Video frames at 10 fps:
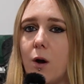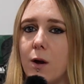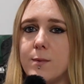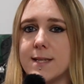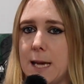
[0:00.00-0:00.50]
I
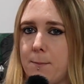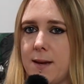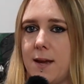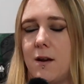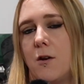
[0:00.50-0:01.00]
was camping
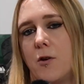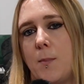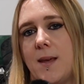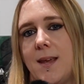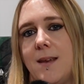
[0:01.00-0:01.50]
in
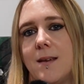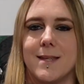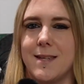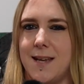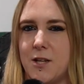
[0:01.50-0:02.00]
ROP,
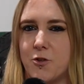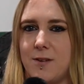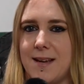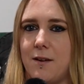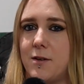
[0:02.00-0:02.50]
so
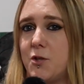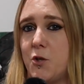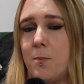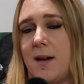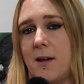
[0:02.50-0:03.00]
naturally I do
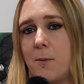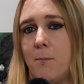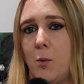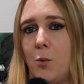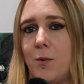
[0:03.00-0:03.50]
pack
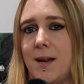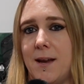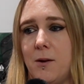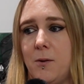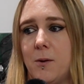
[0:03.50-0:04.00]
more
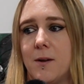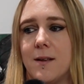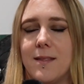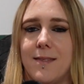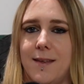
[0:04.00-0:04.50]
now
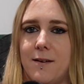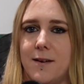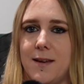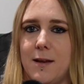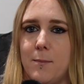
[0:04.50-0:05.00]
that I
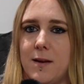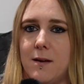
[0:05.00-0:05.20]
am in